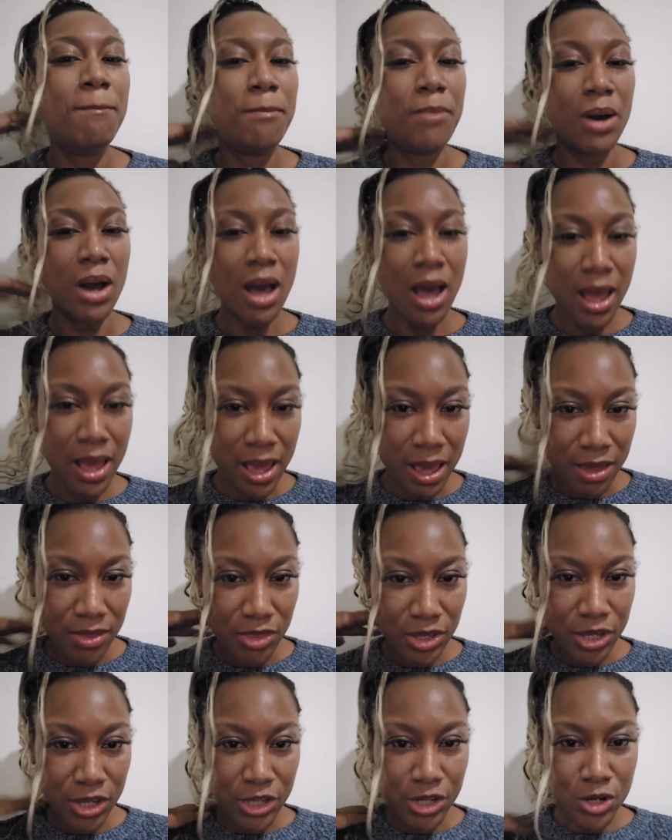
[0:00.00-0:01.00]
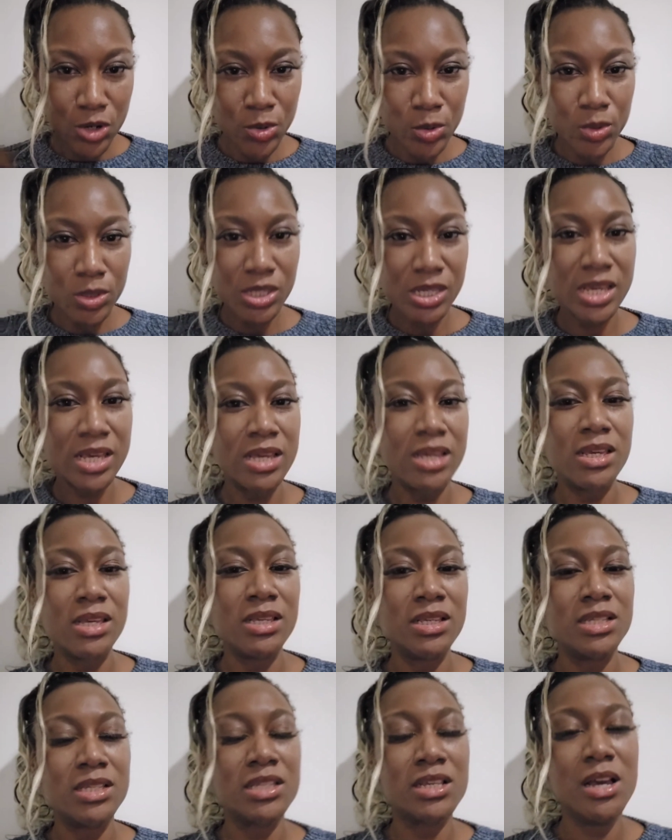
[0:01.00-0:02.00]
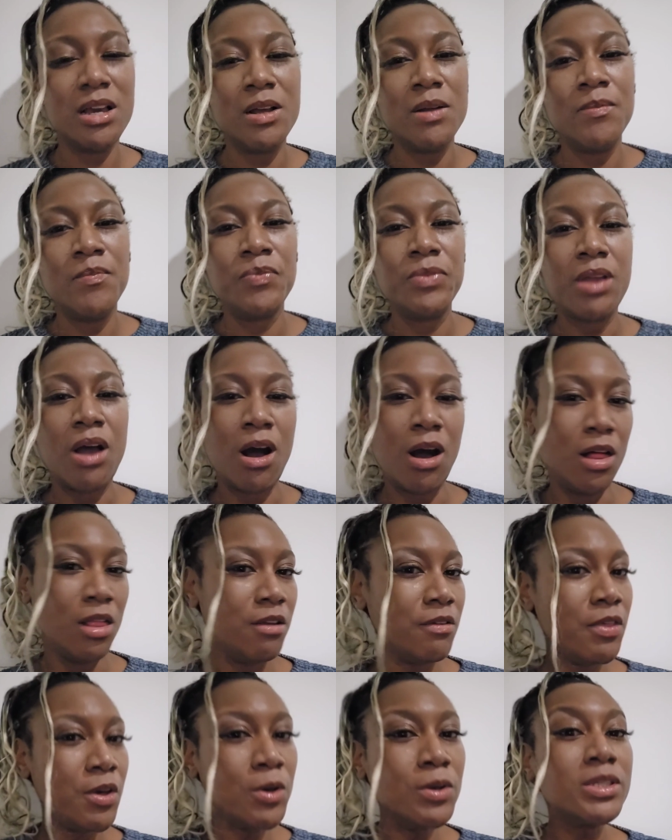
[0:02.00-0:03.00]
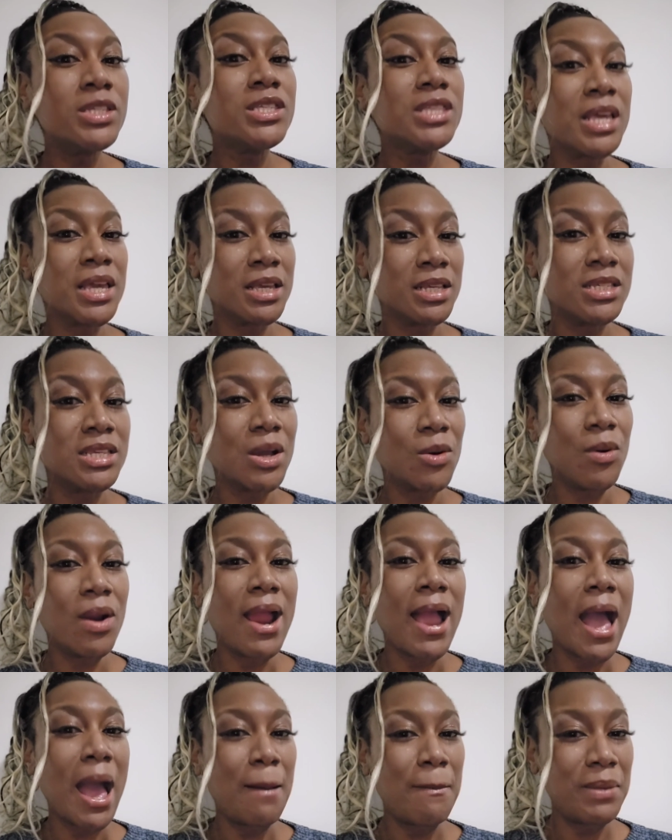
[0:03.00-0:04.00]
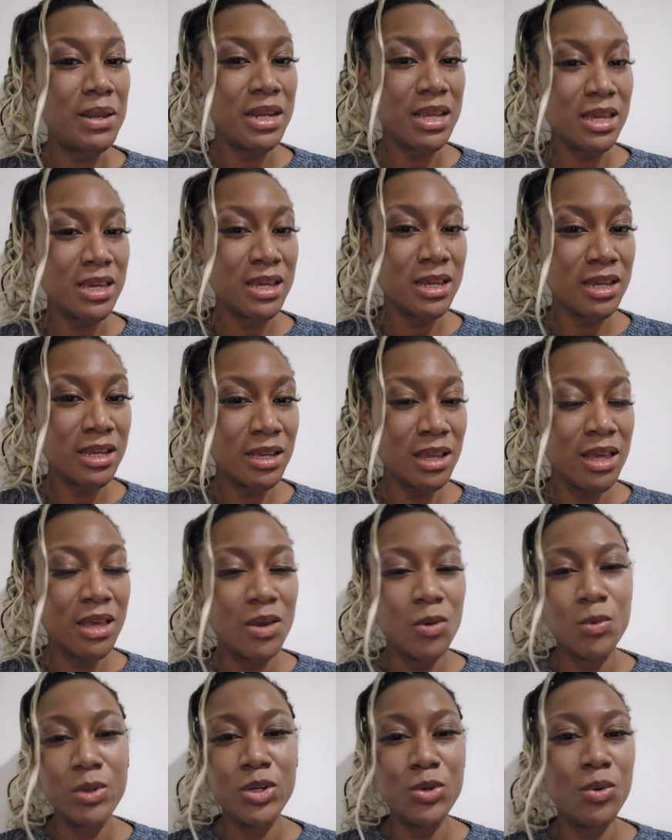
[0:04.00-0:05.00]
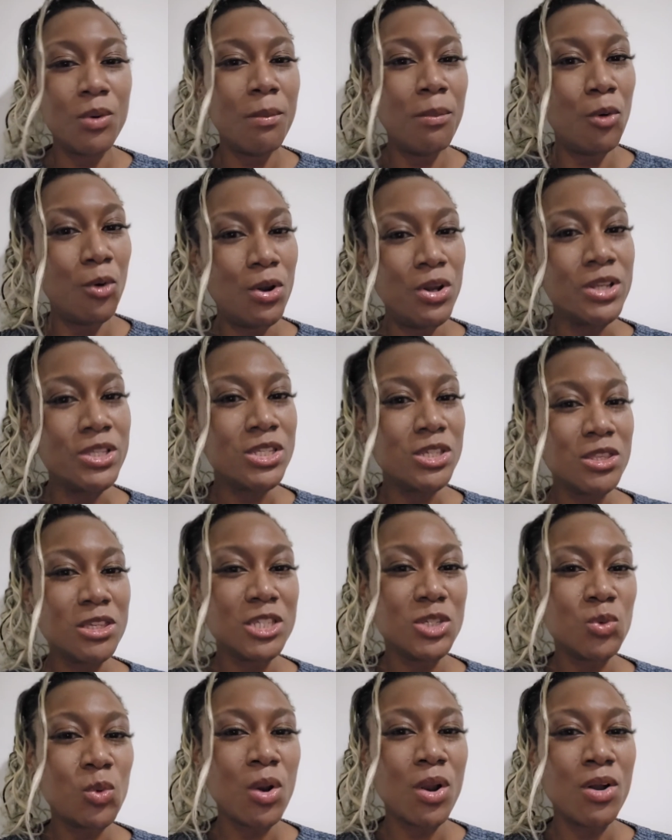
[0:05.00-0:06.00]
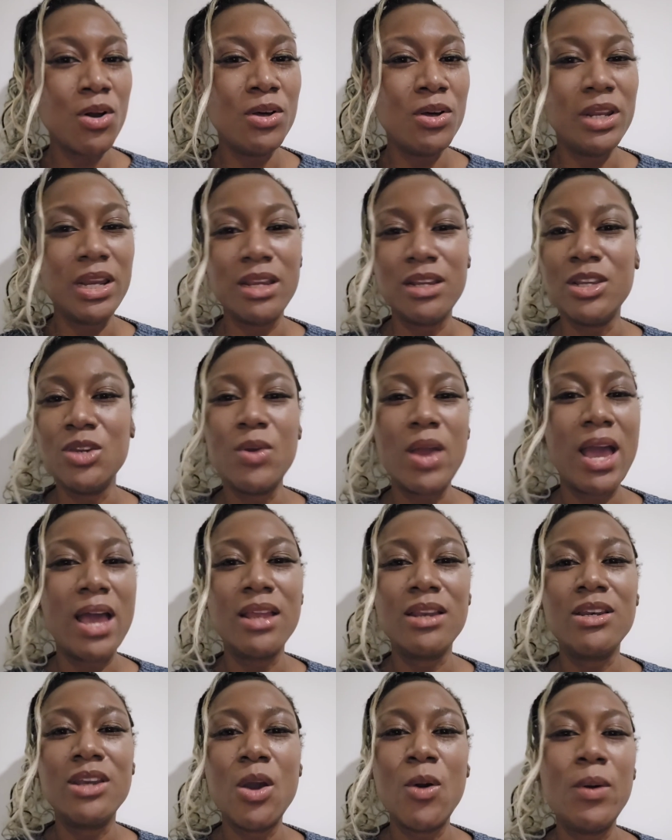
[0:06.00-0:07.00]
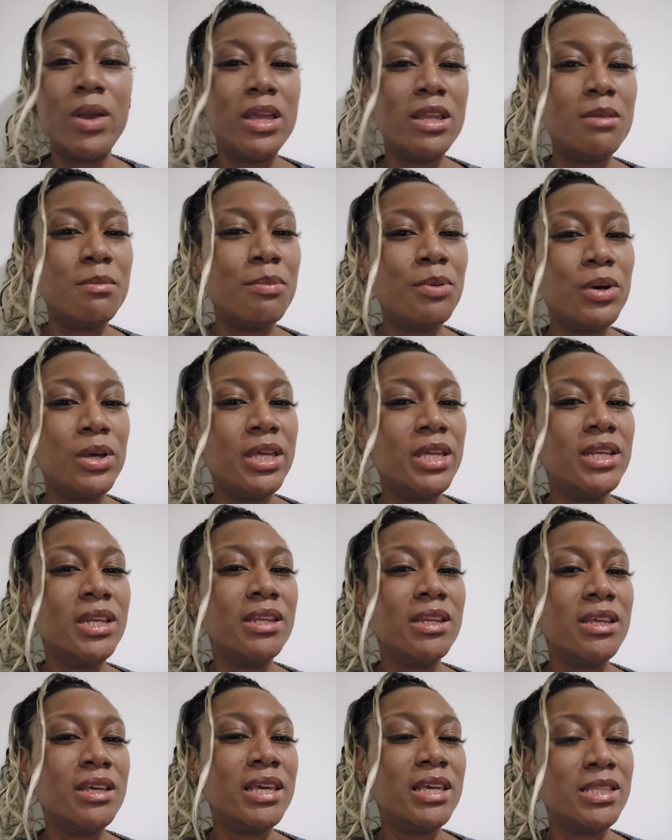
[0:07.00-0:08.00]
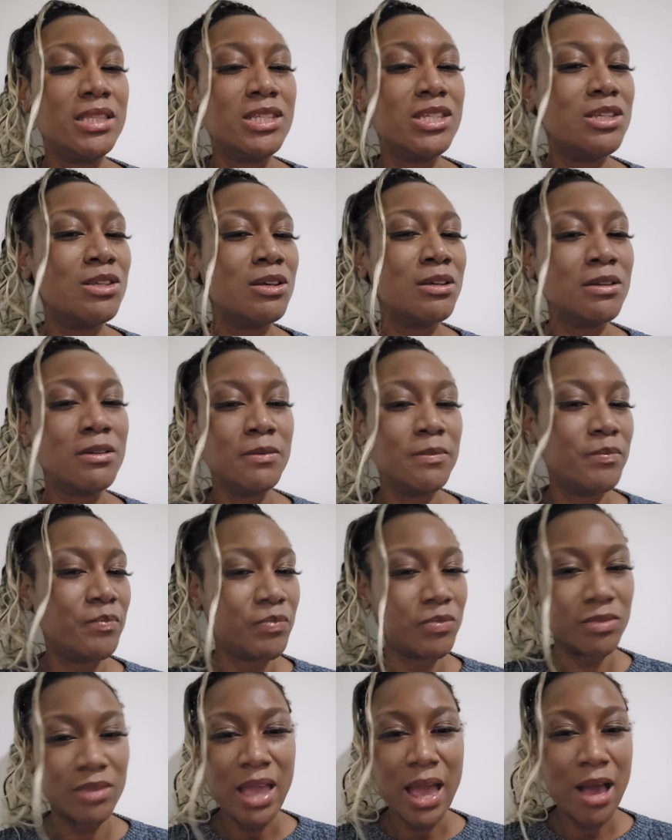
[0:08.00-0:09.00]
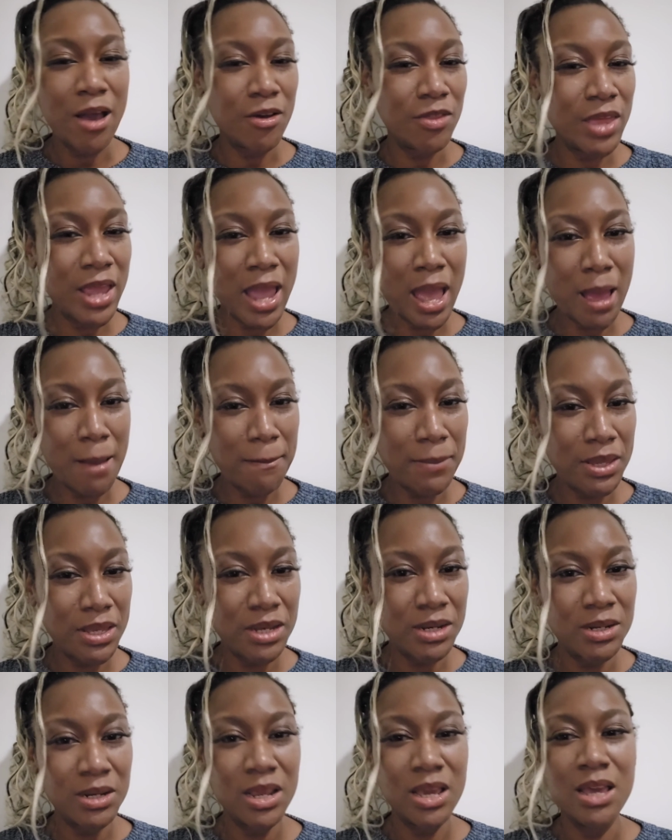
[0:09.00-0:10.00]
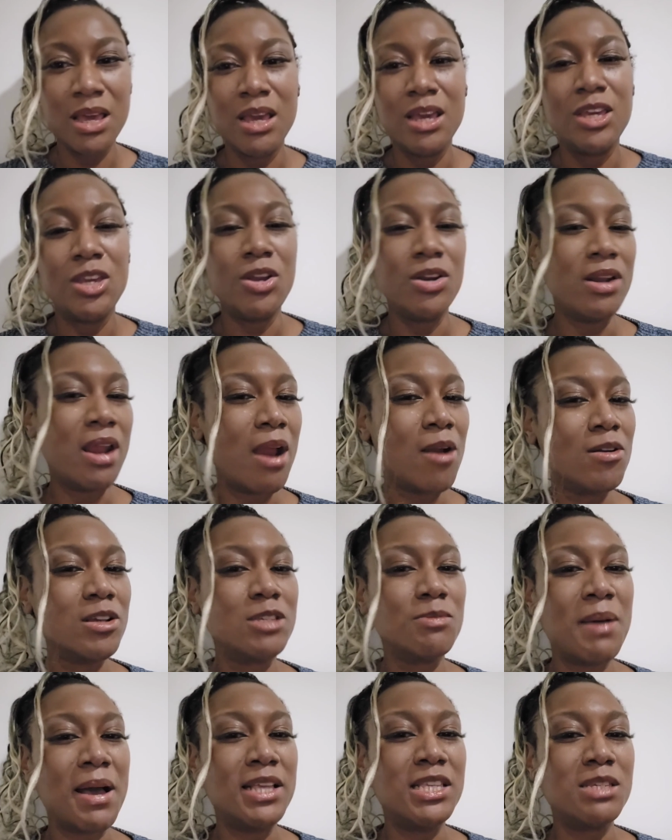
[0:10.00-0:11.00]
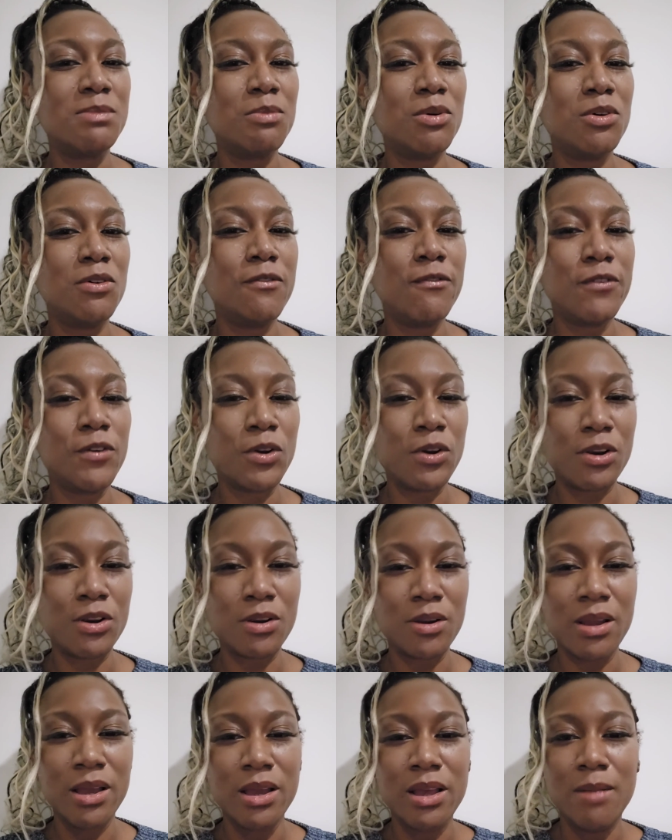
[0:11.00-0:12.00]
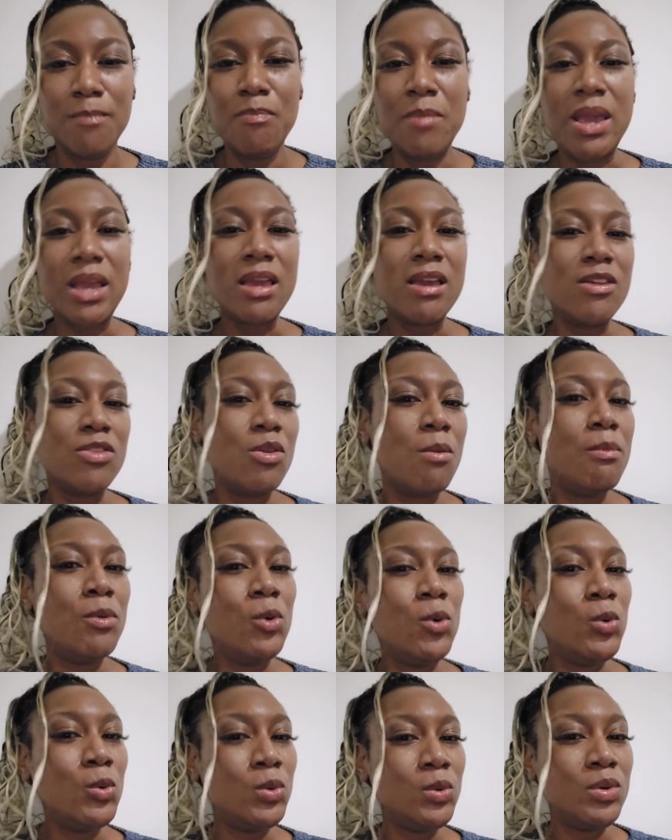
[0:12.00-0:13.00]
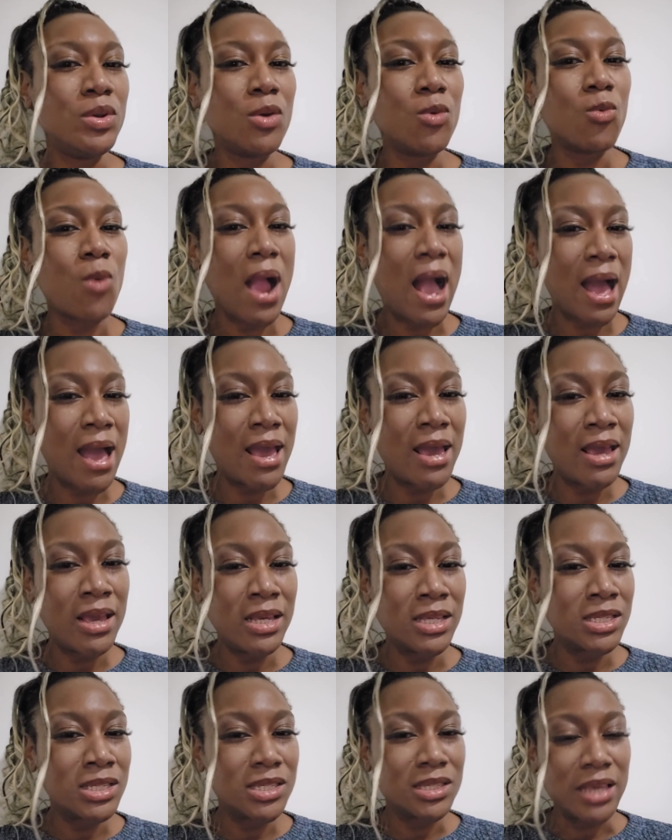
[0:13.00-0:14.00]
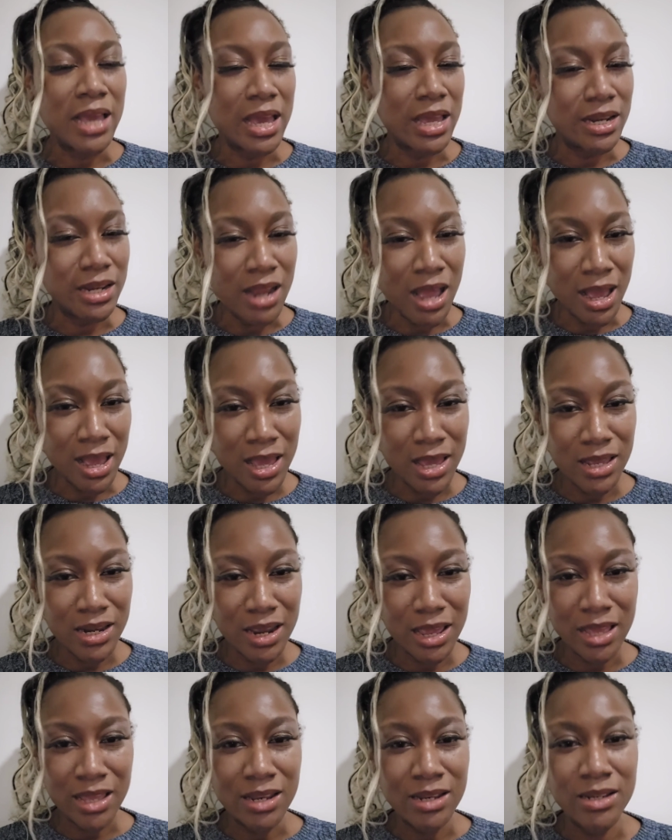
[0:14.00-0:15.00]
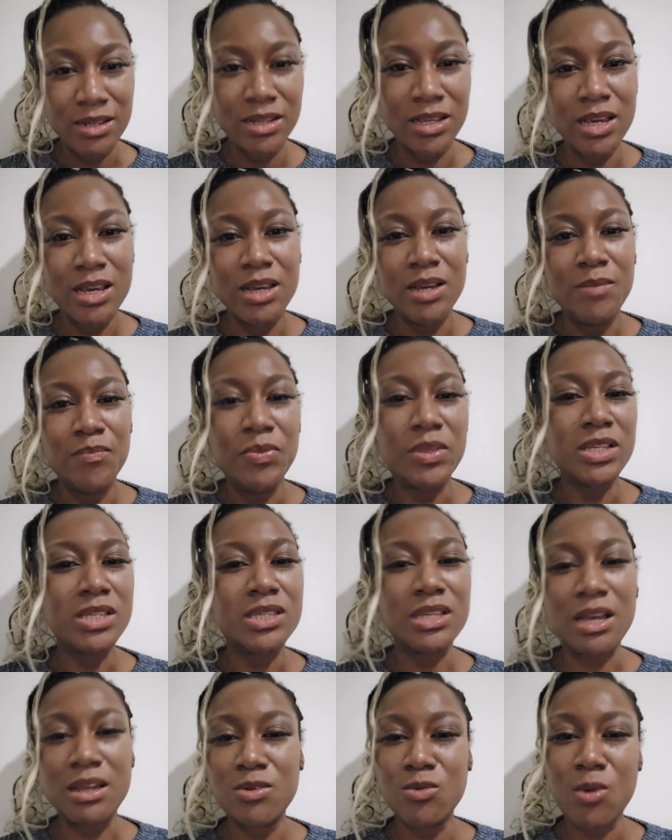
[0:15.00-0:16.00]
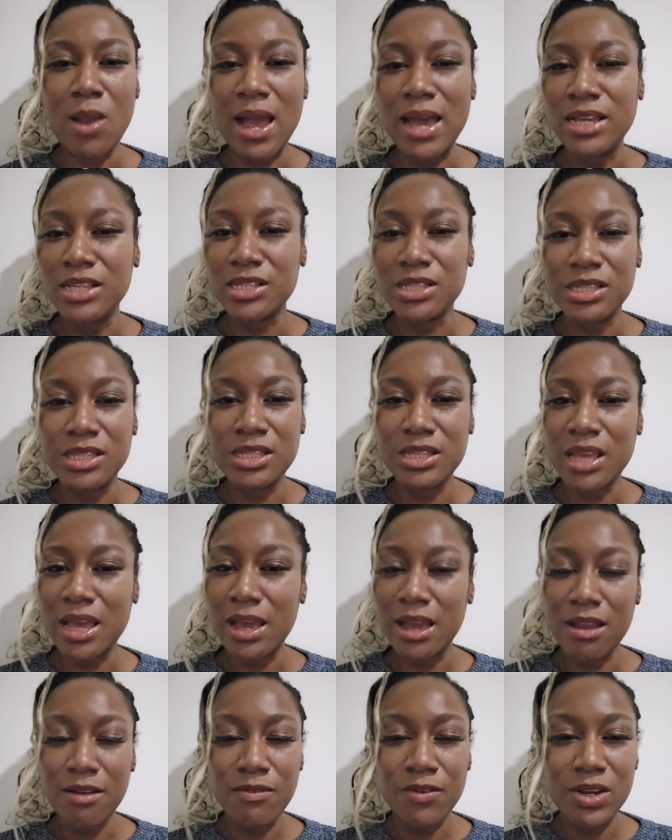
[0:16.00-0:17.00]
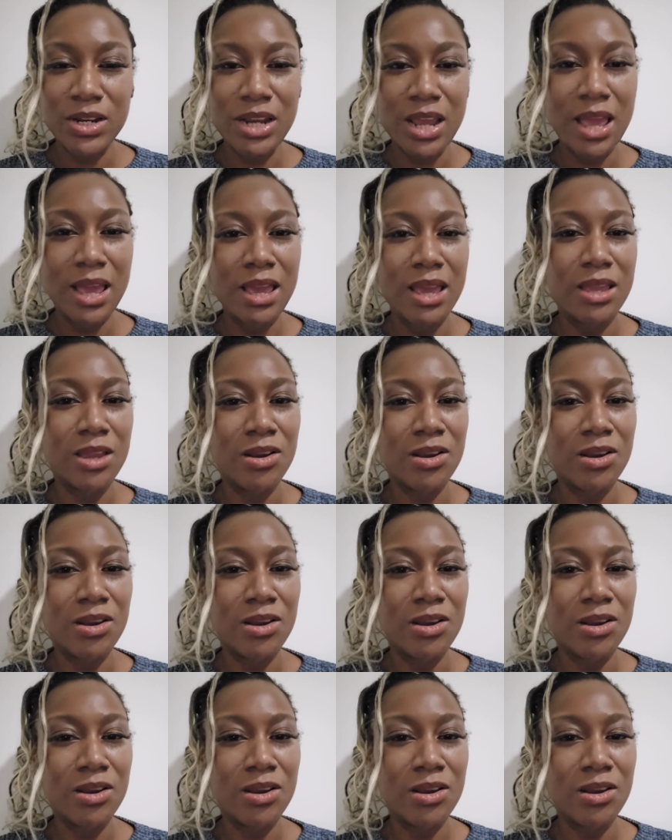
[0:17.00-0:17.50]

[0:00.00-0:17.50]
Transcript: But the good news is, all of those things that were happening when you were born into this world and you had no input into how they happen, you're not responsible for making the moon rise at night and the sun rise and set every day.